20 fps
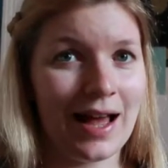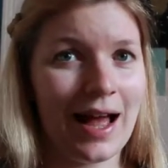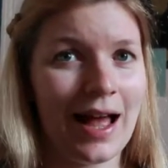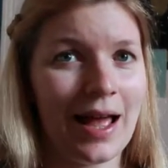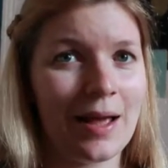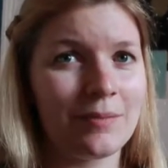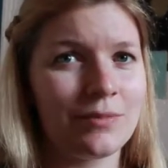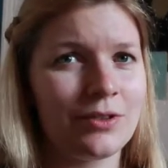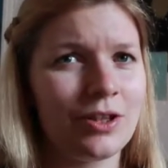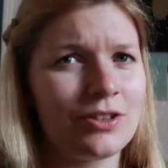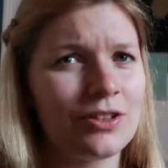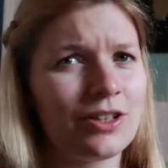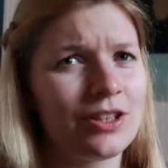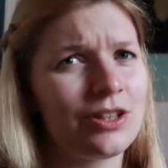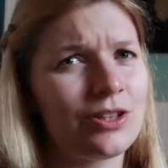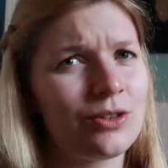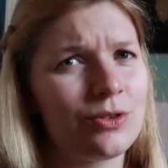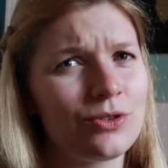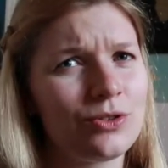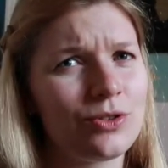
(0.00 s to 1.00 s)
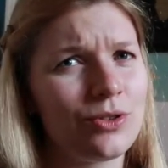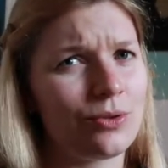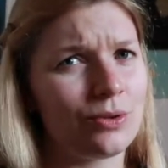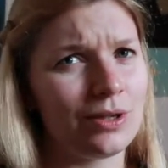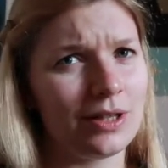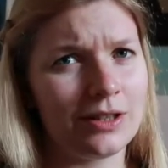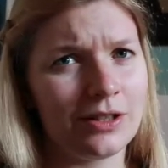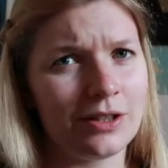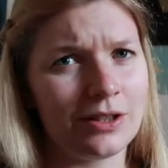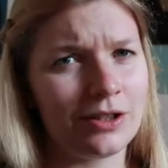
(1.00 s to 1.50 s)
I'm not a huge
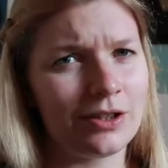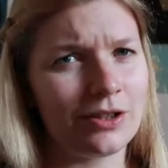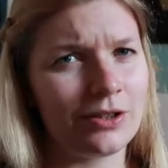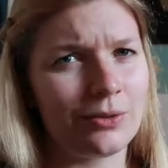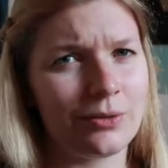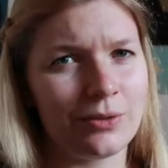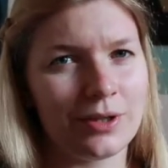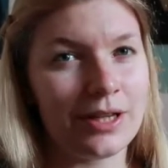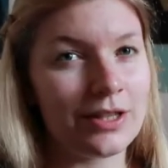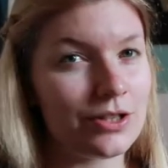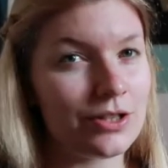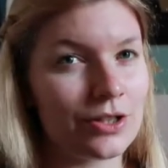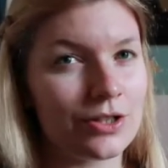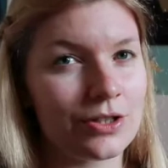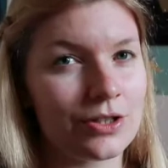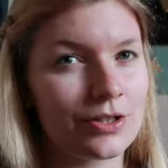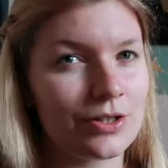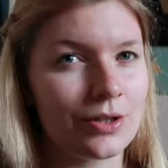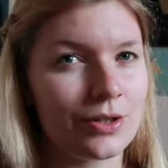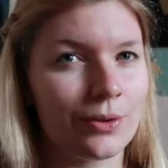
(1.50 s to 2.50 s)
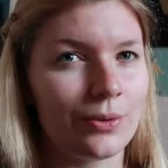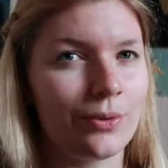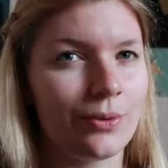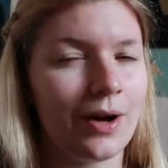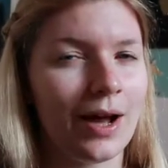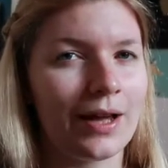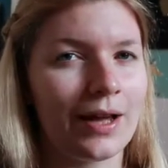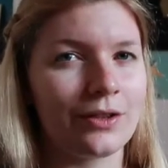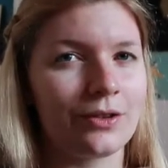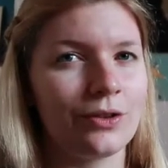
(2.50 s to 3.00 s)
thriller reader,
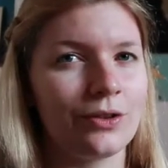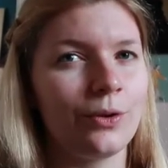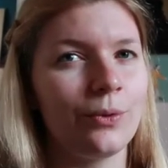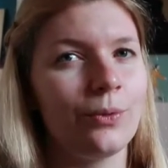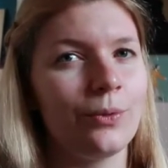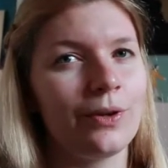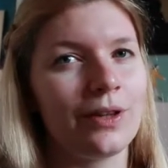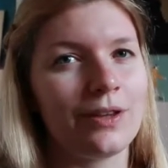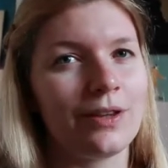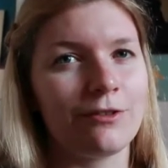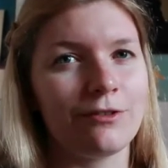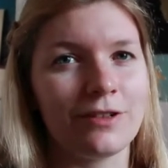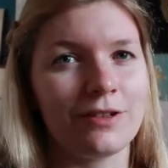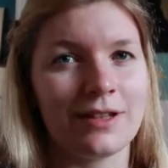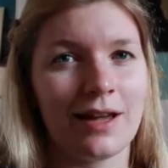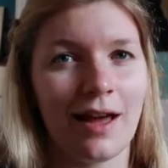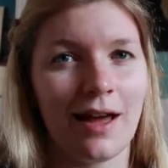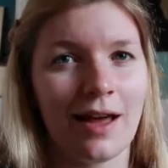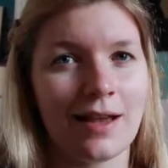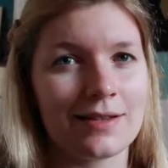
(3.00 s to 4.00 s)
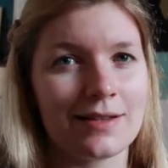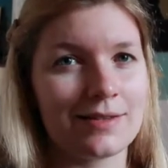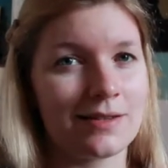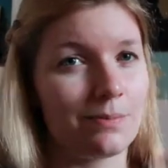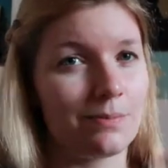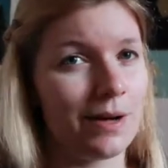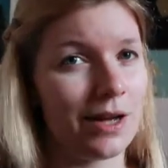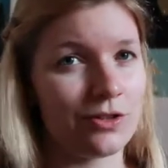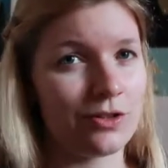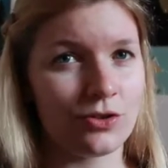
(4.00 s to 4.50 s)
so I don't know if it has
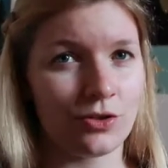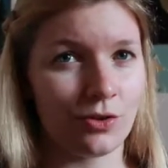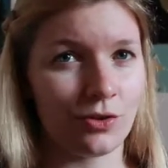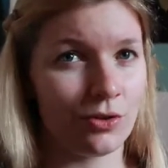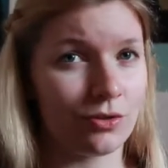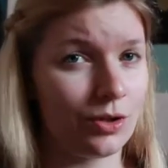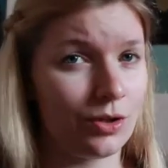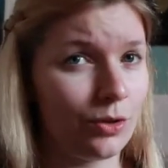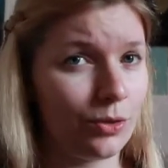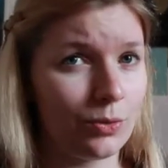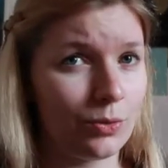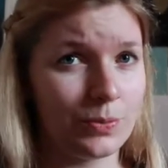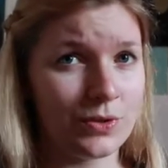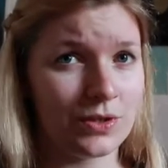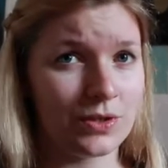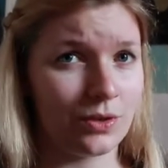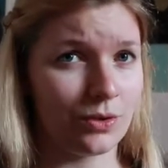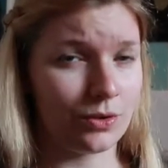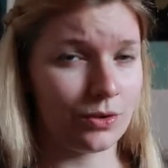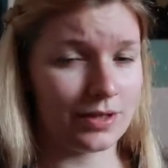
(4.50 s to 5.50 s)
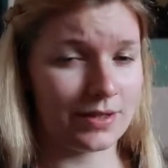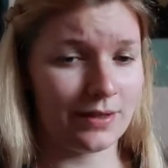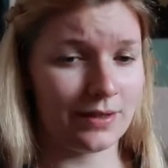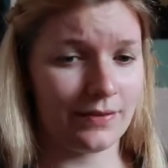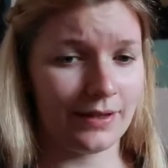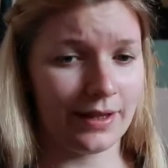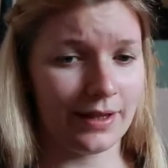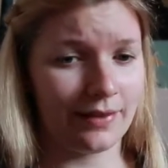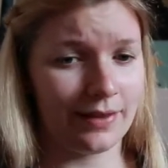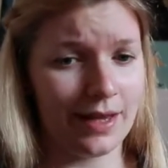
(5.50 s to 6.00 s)
a bunch of tropes or
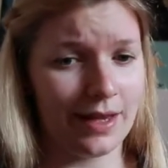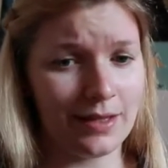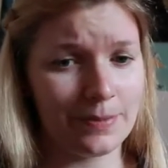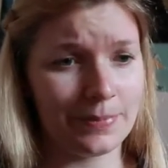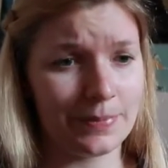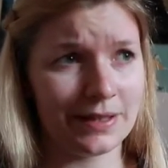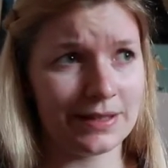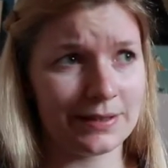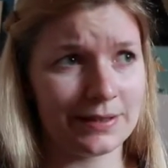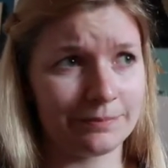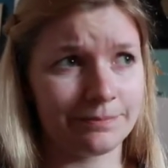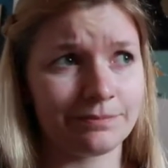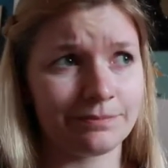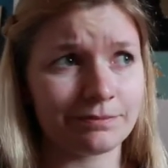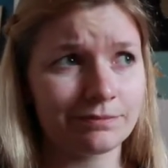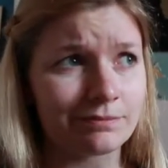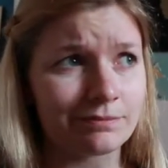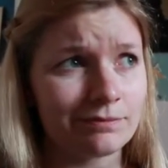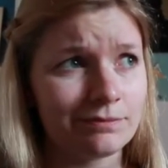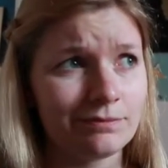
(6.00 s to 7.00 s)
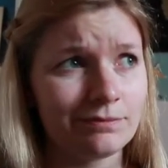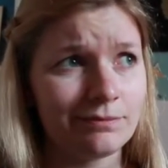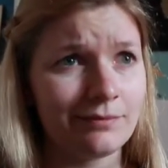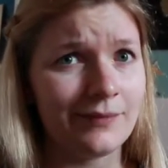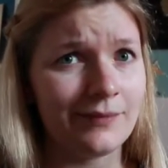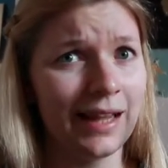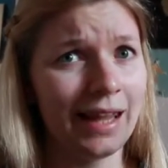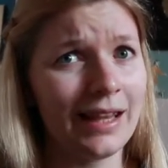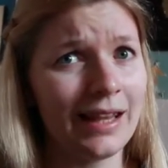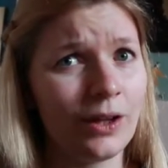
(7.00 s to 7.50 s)
stuff like that, but
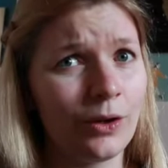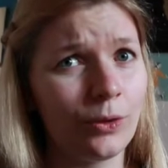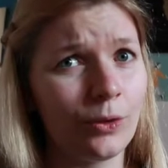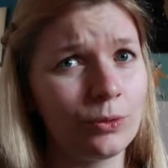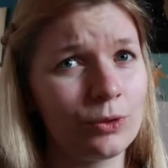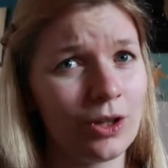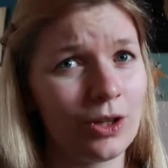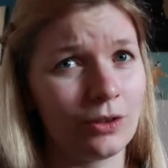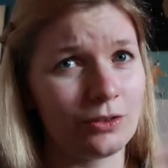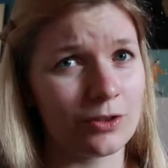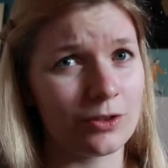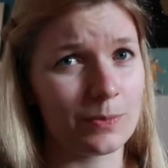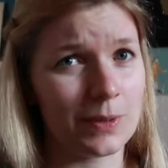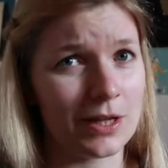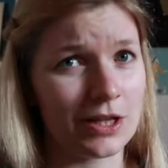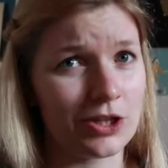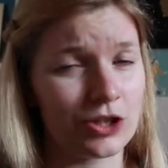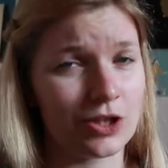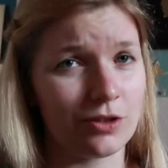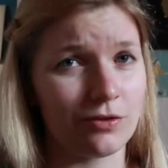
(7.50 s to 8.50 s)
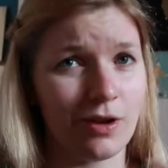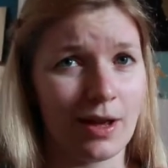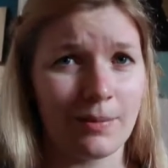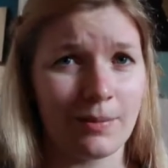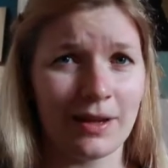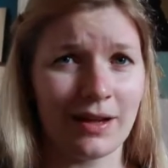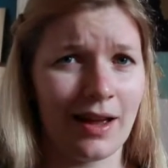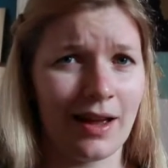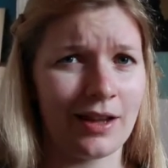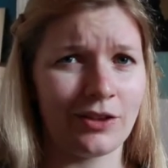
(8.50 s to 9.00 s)
alone on a spaceship,
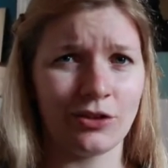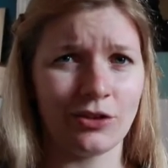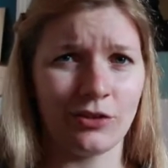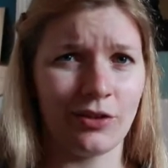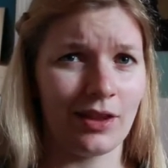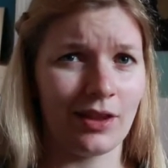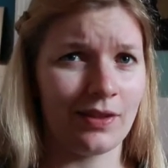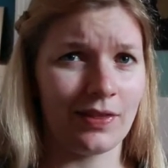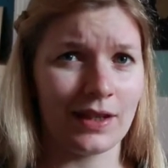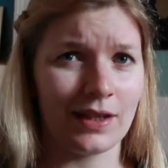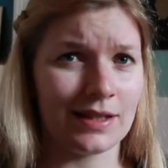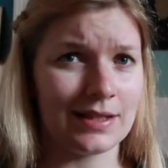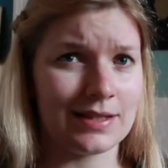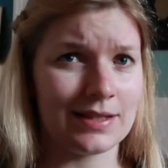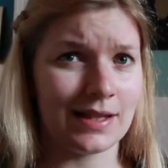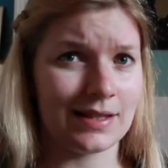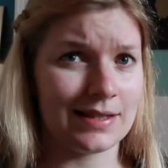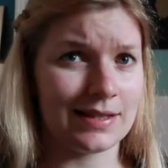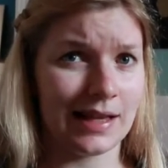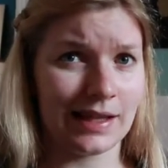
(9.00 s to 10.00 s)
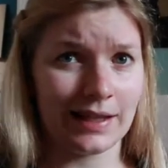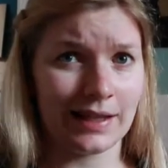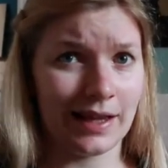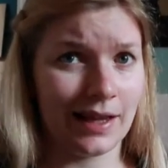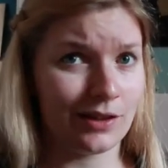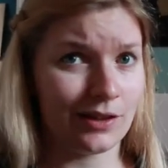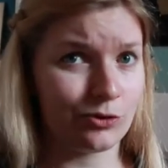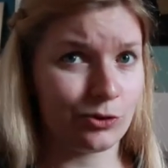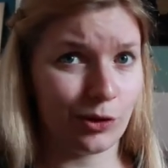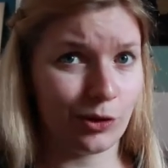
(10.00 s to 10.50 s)
I don't think that it's exactly
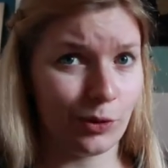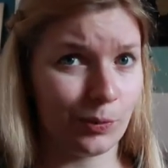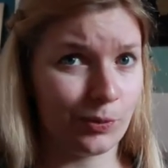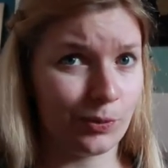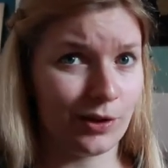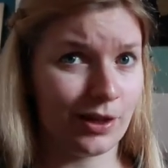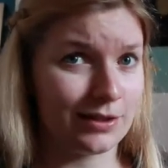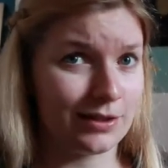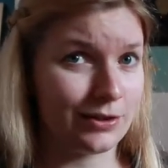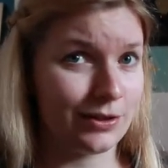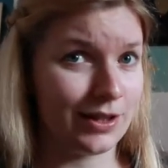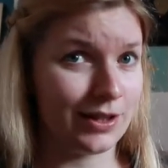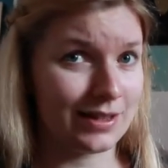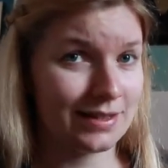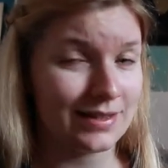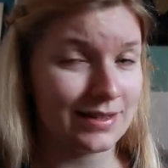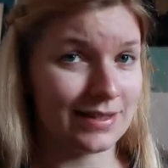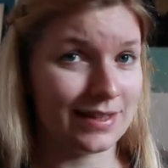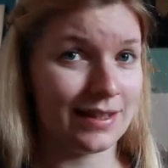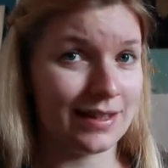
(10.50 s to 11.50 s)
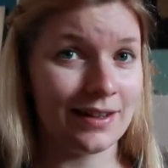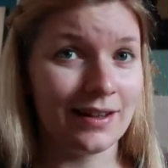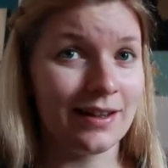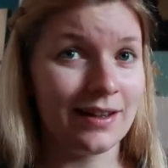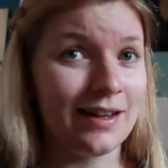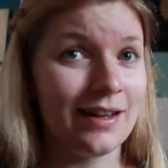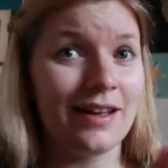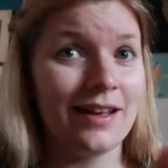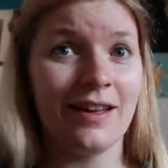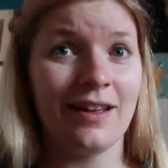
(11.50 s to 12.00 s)
a trope that you can see
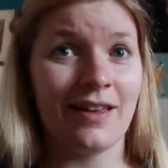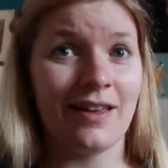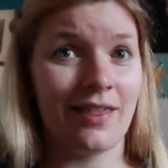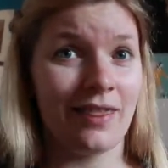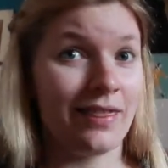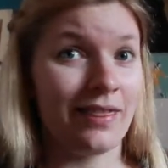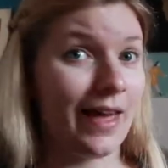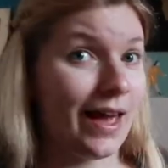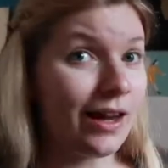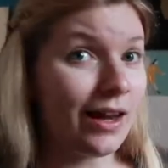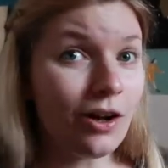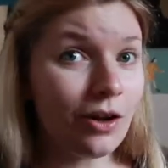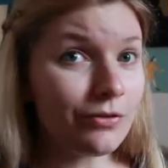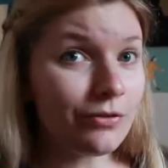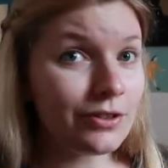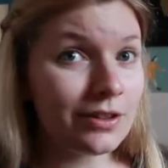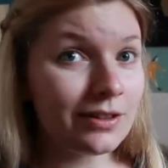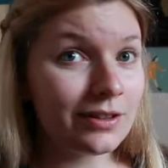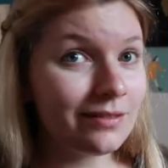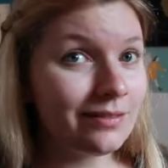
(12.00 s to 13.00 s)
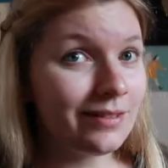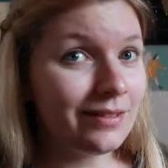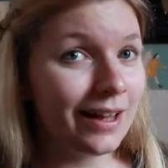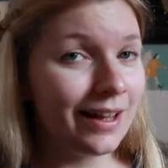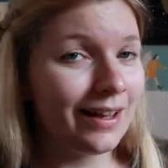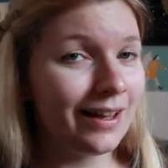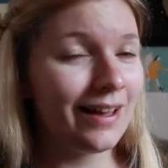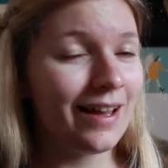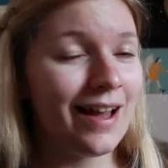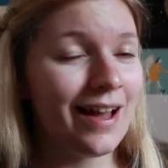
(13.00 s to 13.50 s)
that often
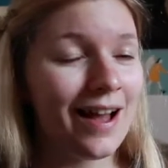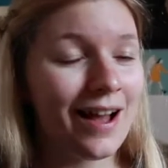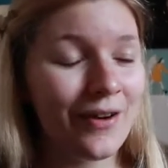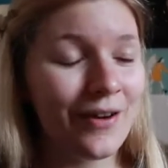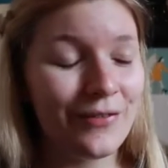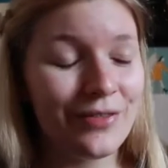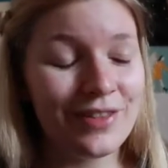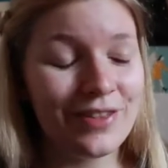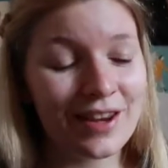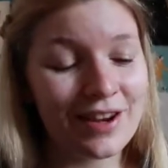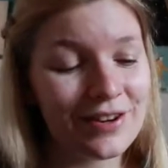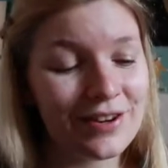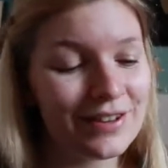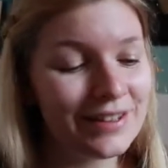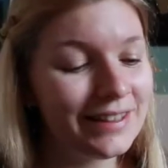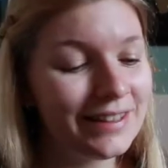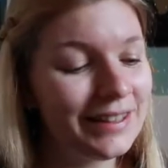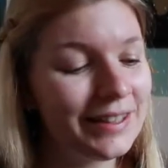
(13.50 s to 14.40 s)
out there.